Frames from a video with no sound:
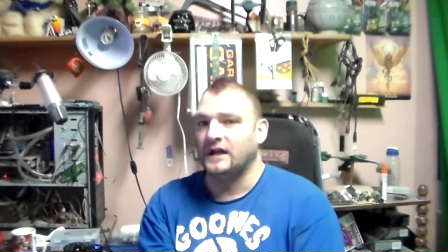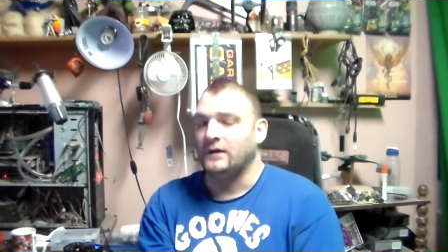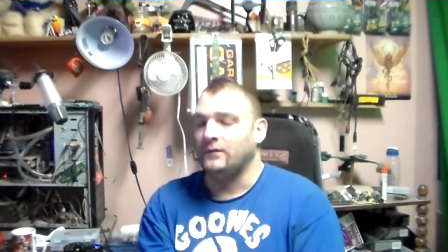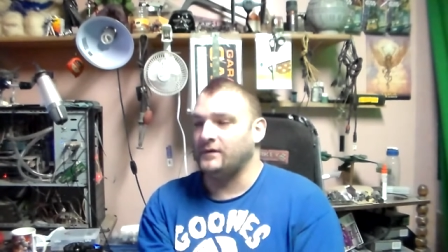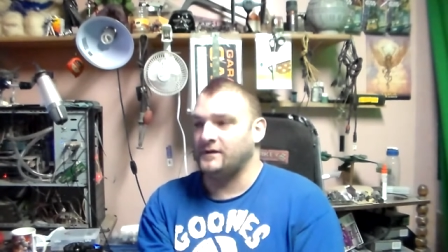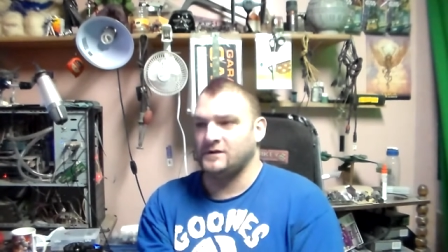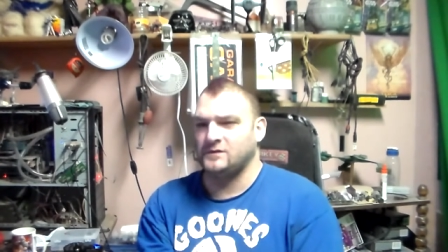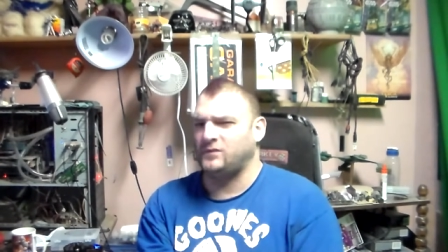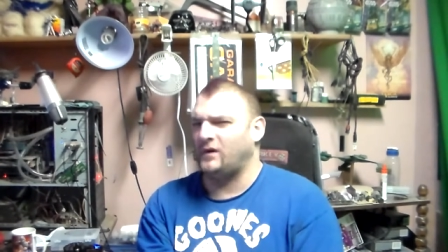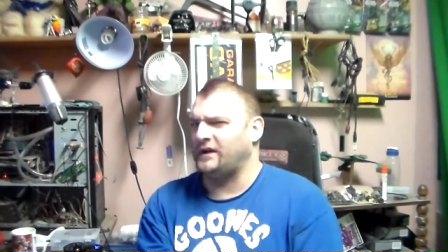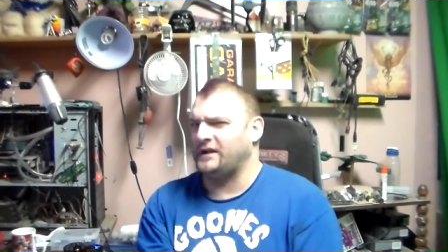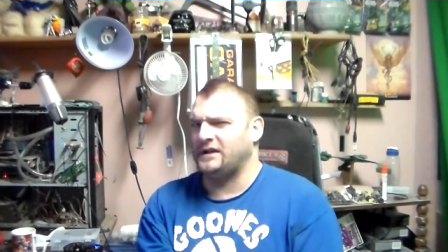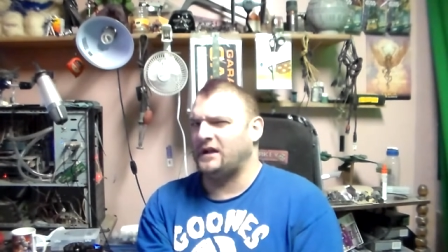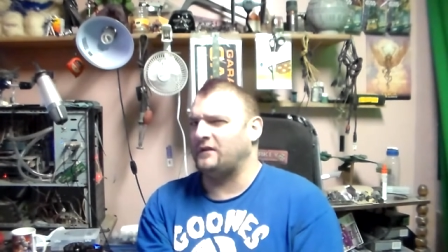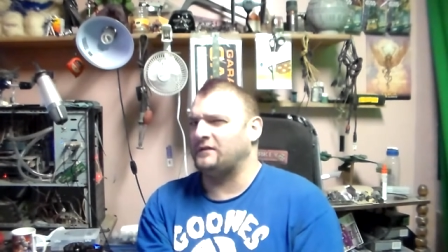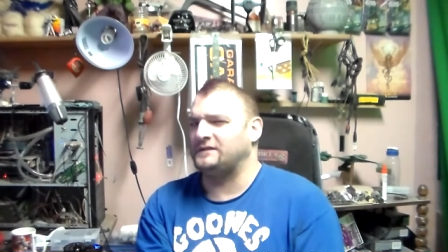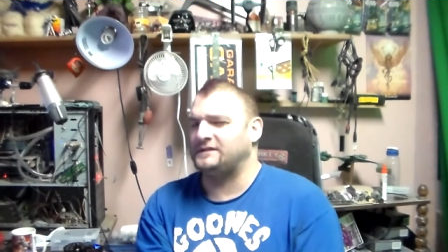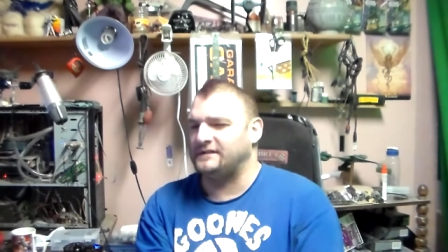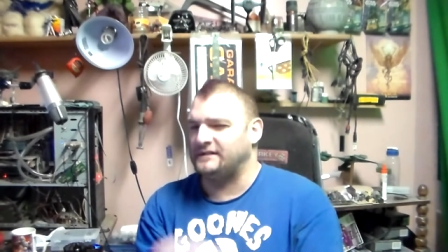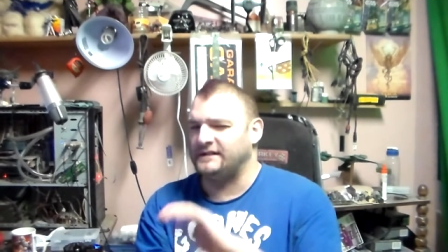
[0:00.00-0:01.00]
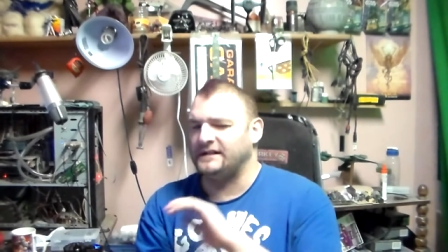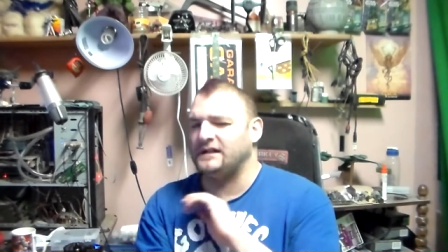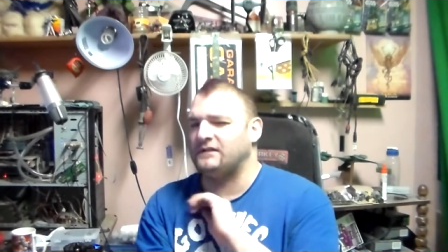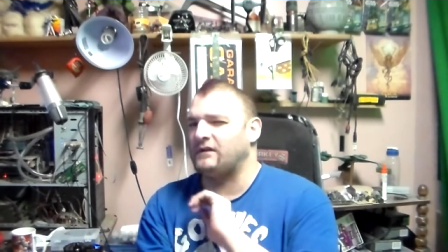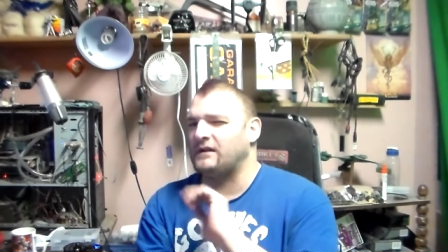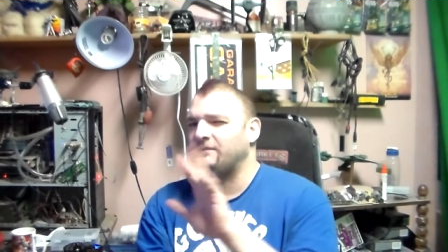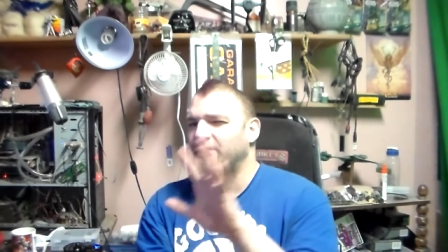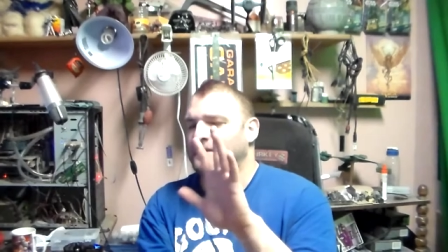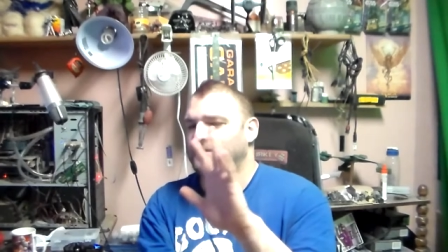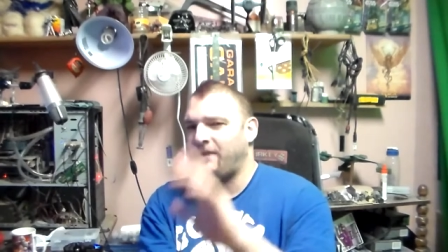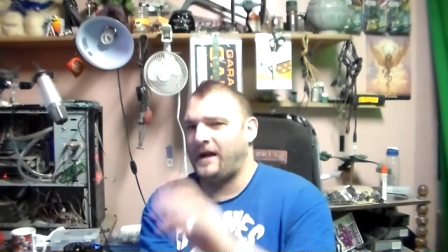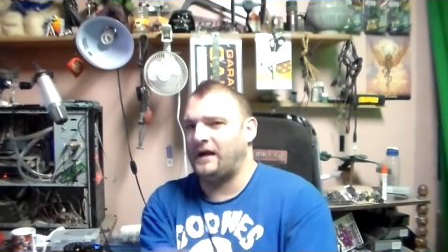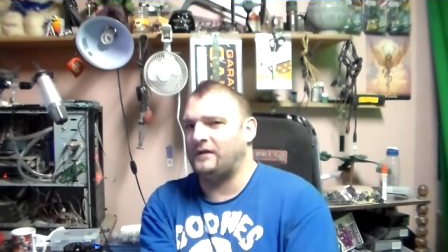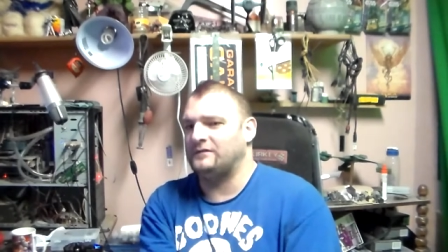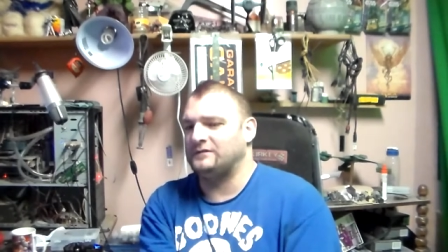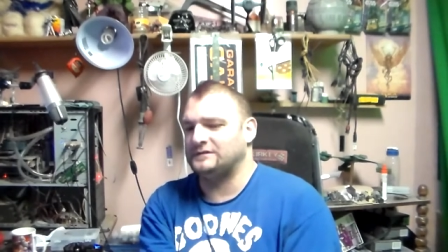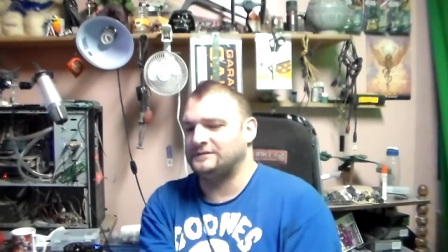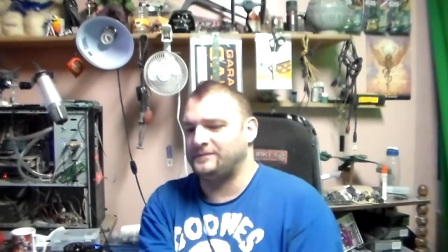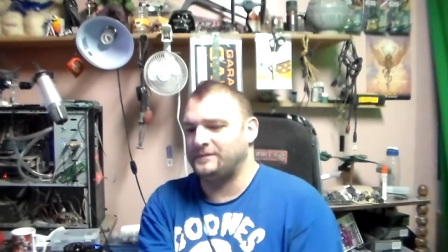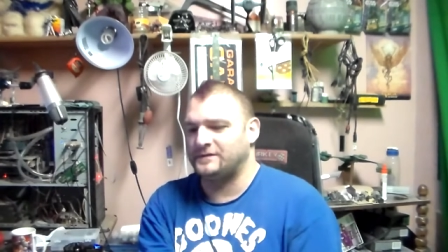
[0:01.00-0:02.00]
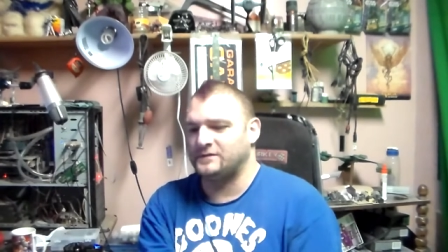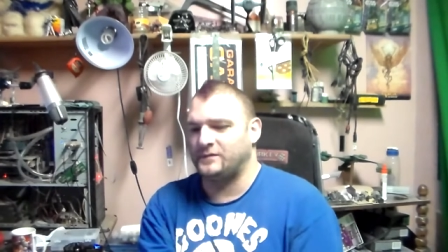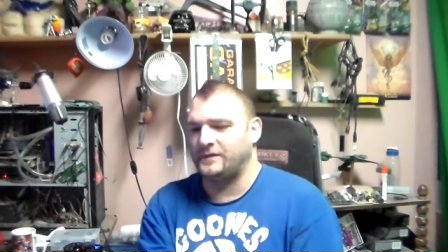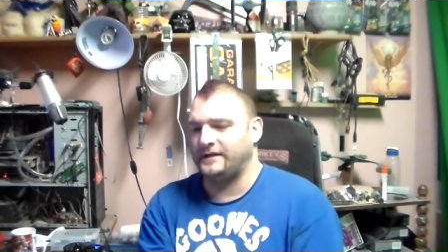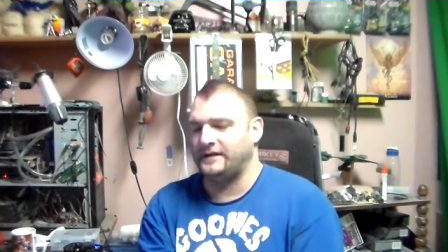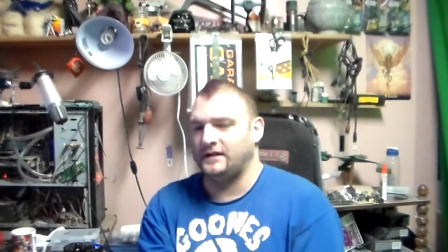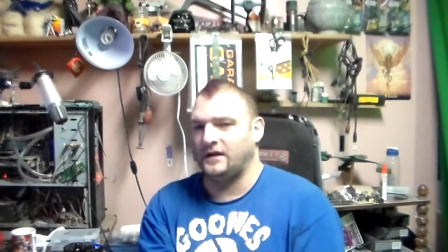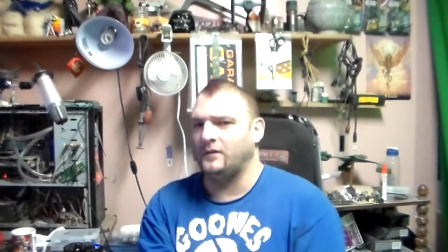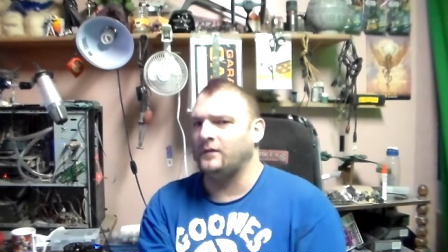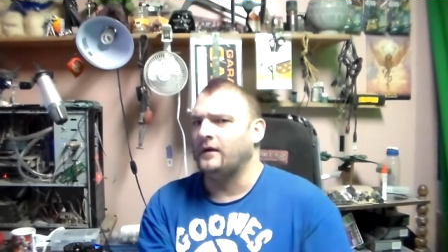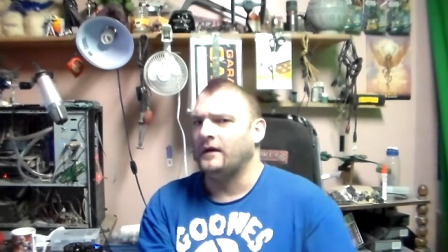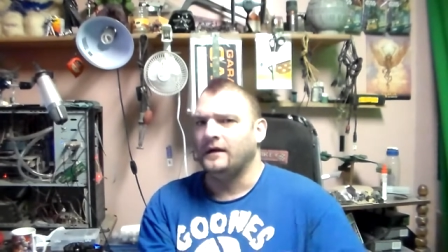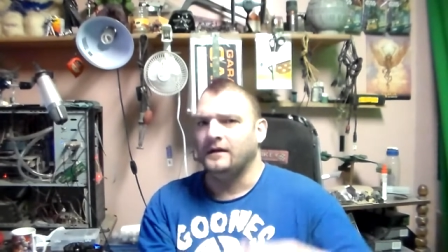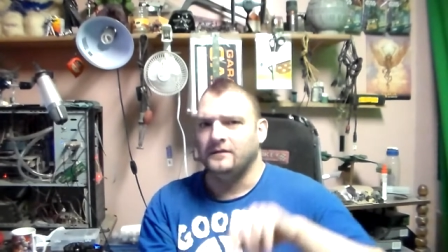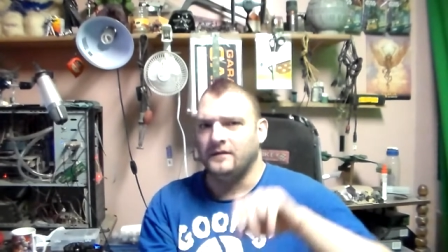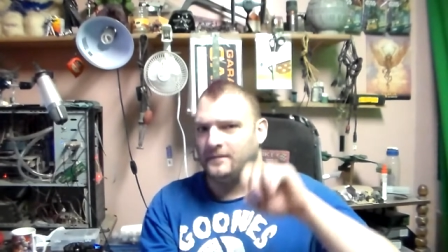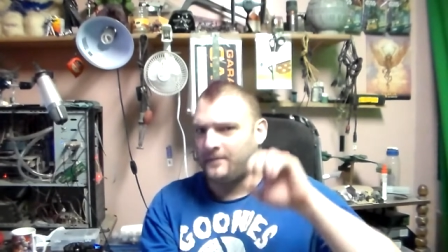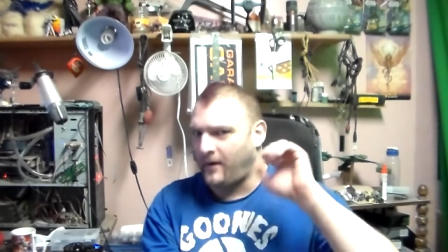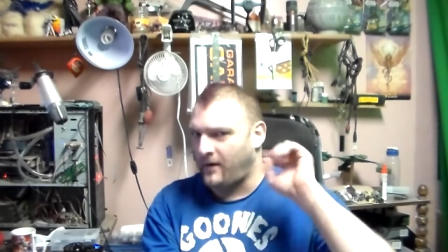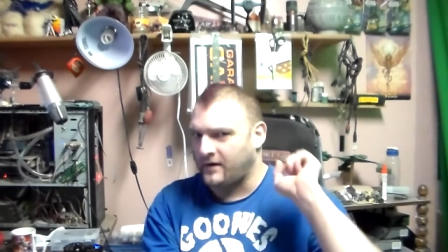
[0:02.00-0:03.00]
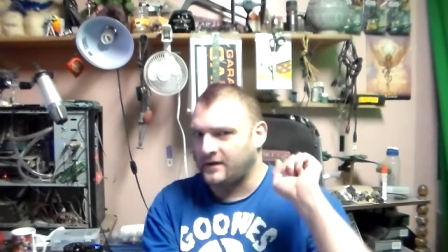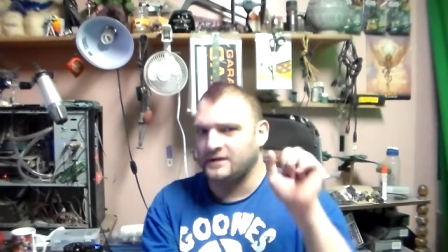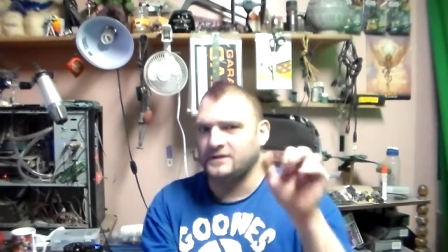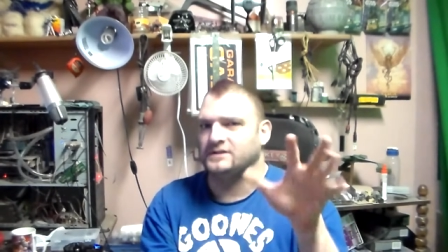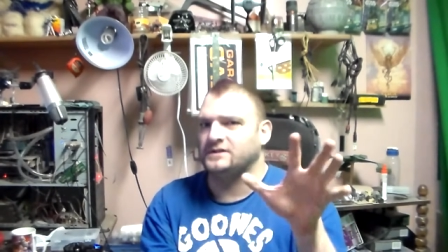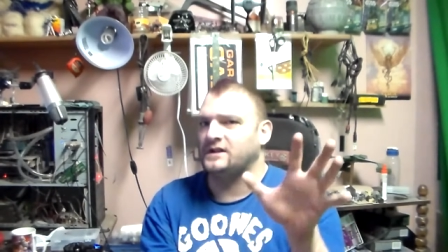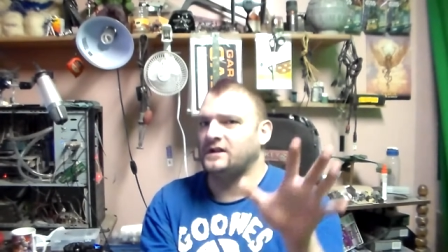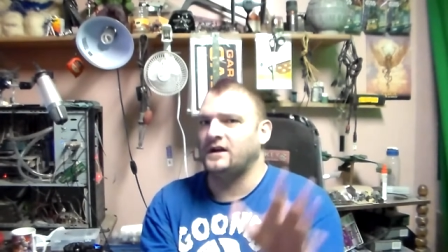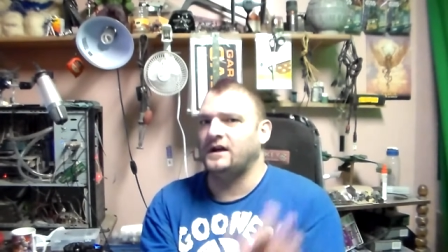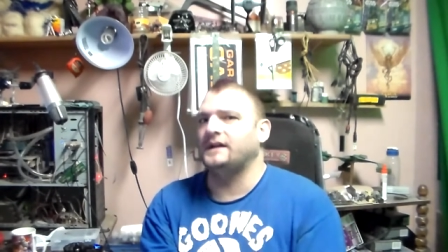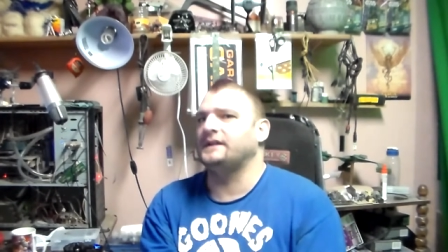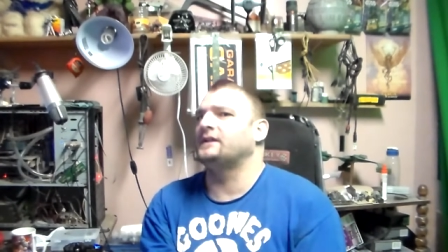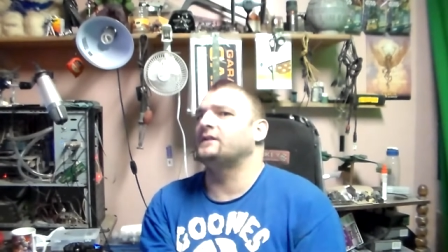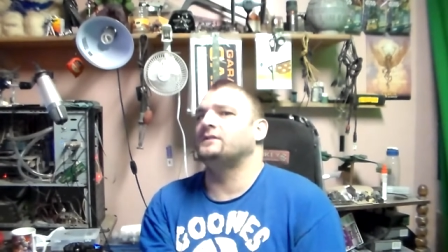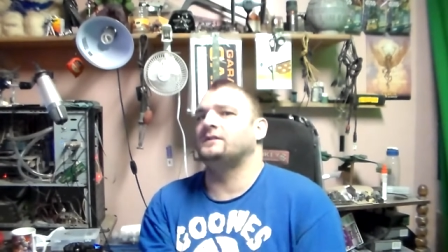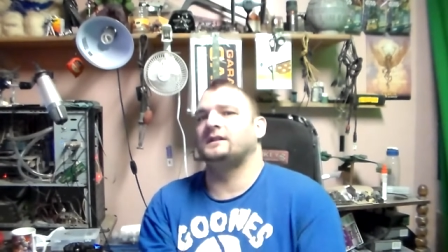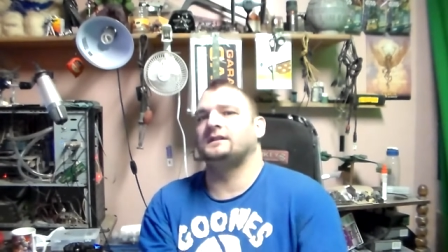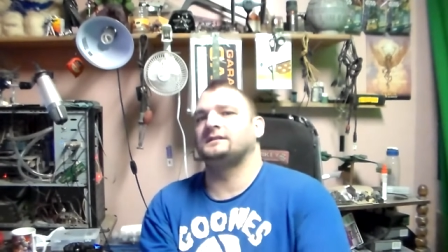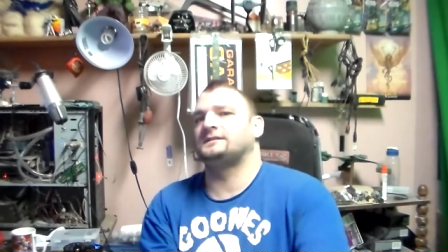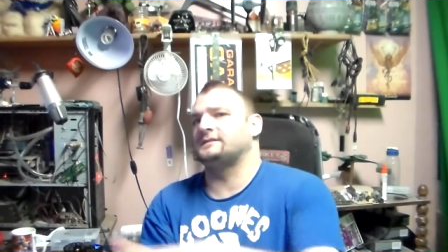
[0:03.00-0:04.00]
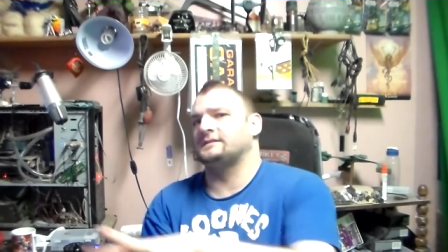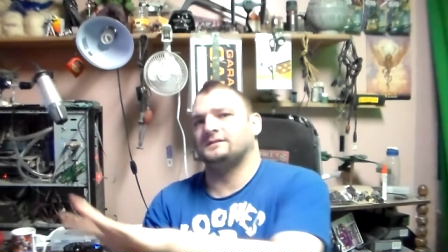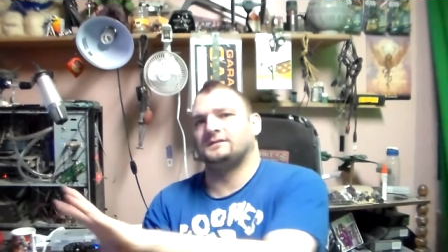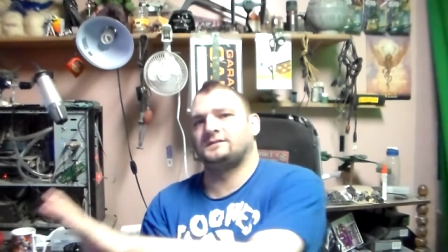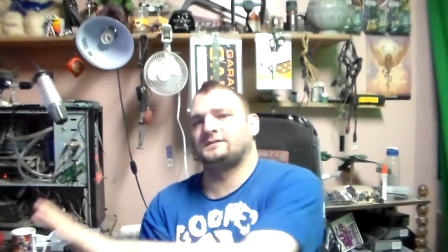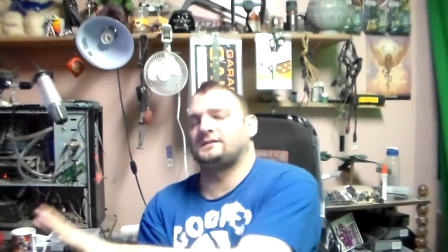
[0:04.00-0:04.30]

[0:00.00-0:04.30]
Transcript: which is why you don't see any great big battles between you know American GI units